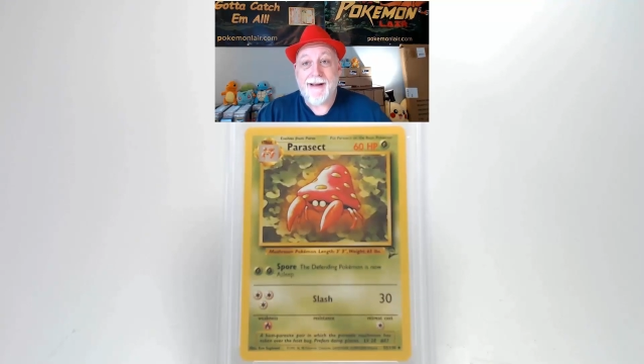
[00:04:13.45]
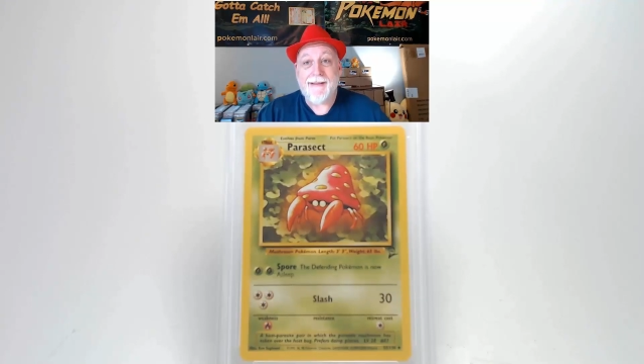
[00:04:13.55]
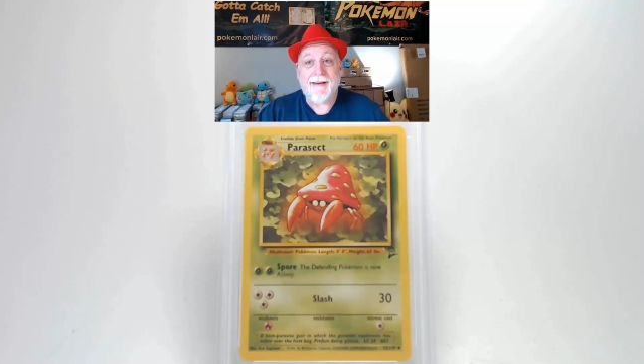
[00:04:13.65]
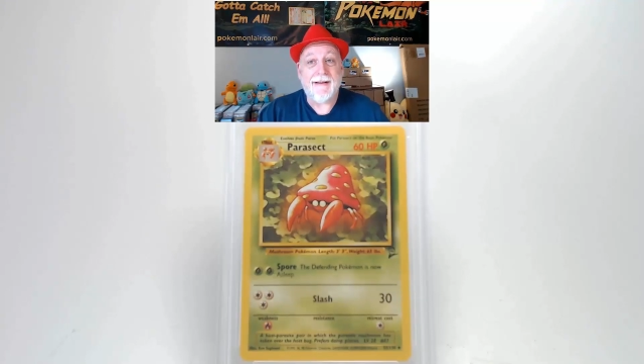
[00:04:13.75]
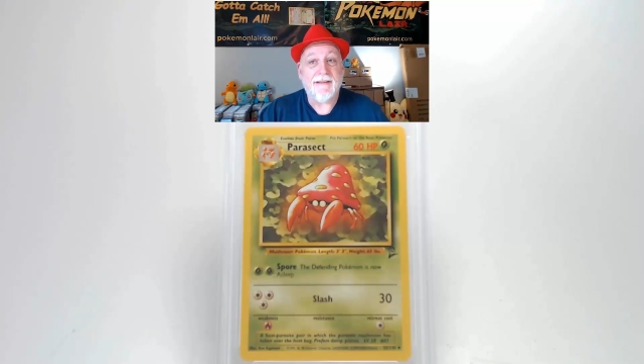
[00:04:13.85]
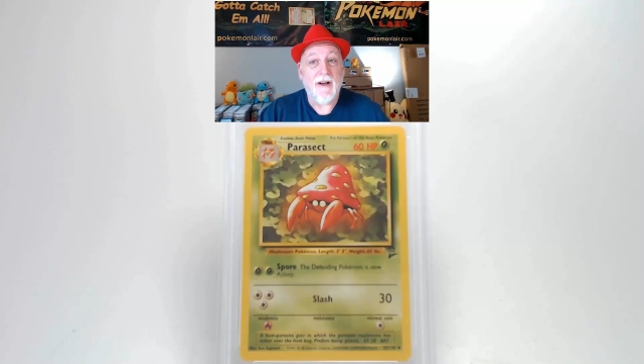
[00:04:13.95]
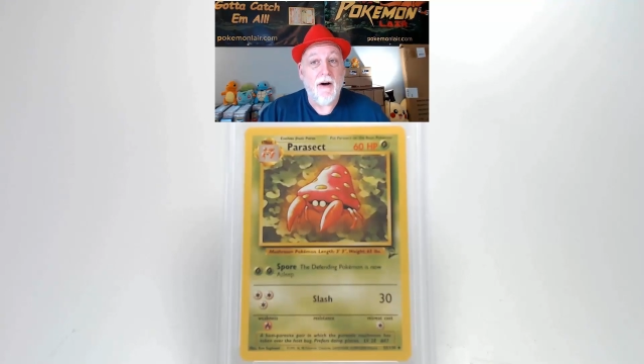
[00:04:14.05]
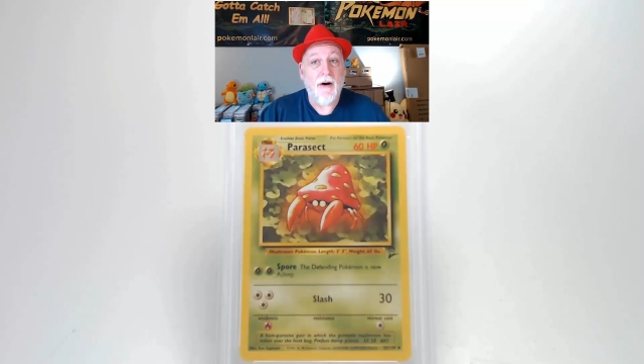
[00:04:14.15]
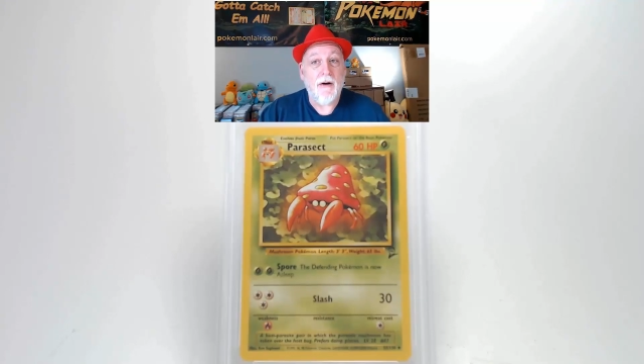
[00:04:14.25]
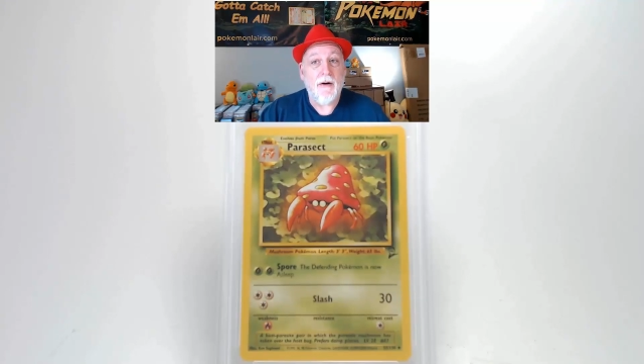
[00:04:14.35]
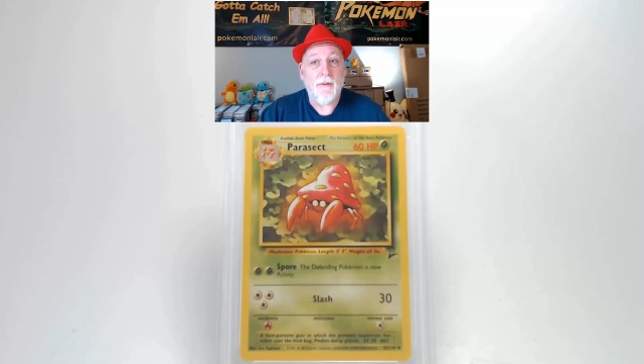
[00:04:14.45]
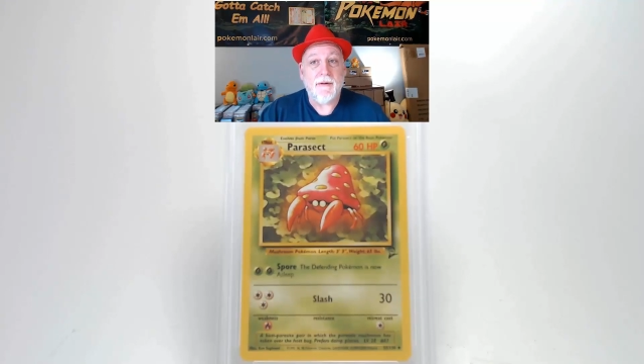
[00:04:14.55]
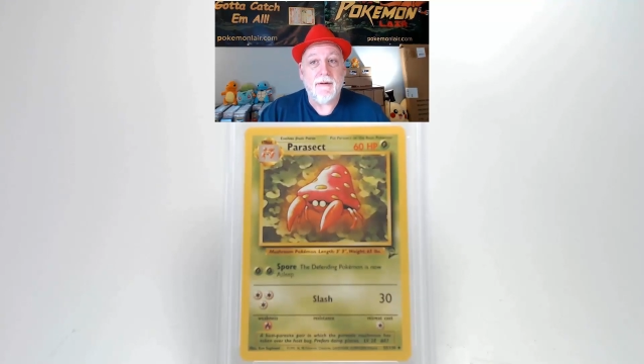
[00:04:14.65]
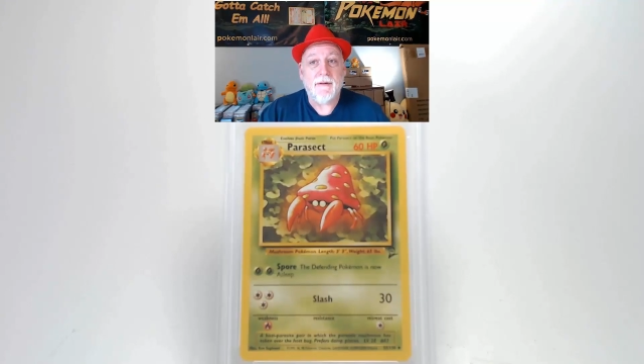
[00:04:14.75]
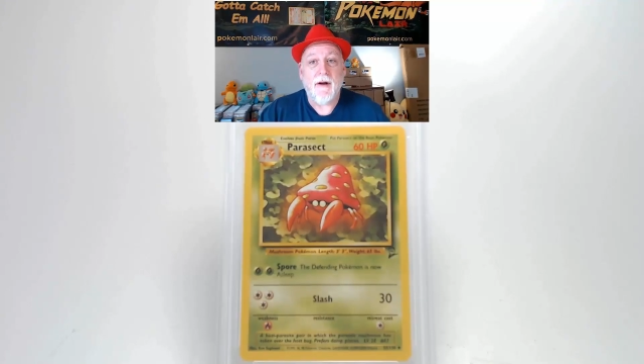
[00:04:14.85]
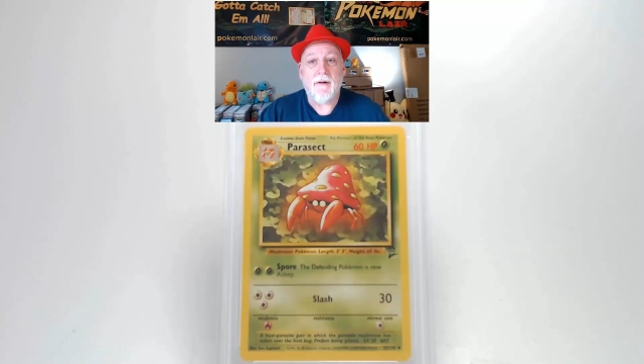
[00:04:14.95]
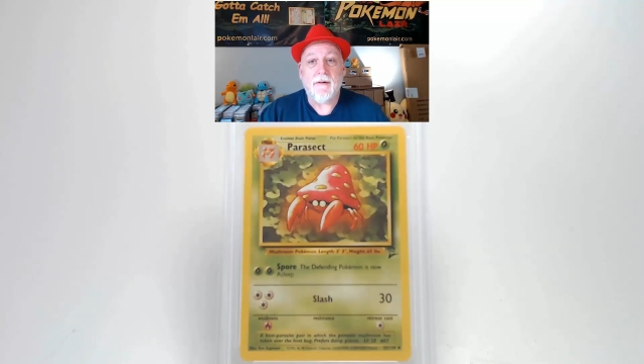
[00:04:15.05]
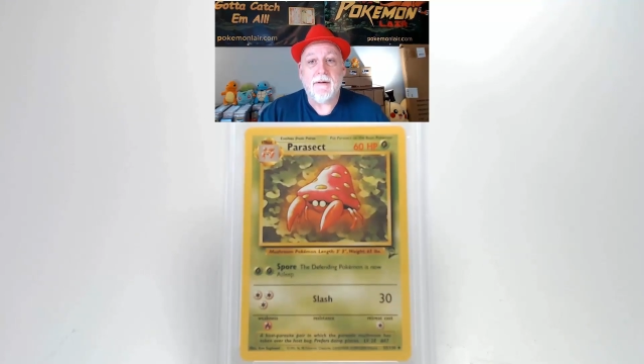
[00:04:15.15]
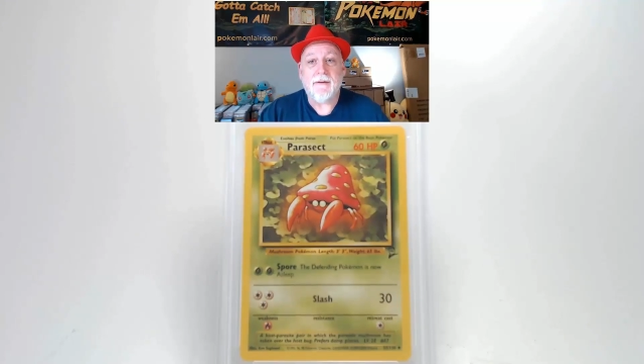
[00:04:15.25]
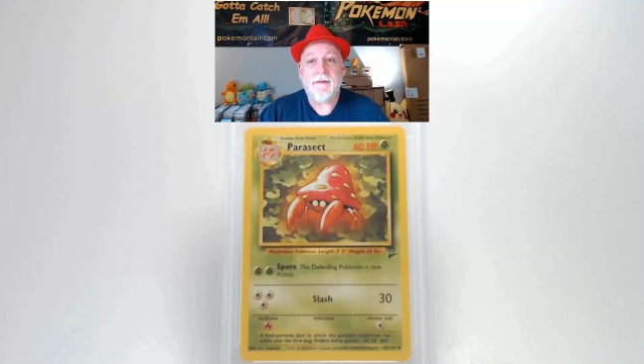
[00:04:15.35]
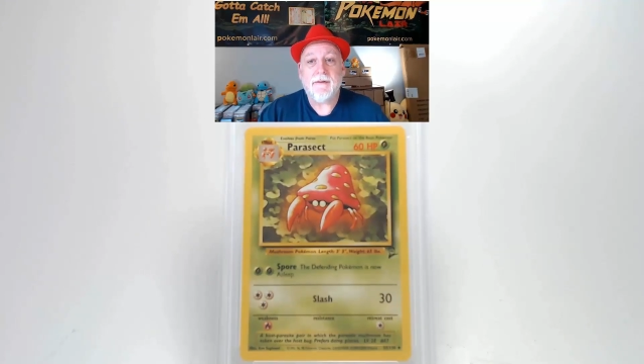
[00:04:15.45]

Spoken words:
I think it's all within tolerance.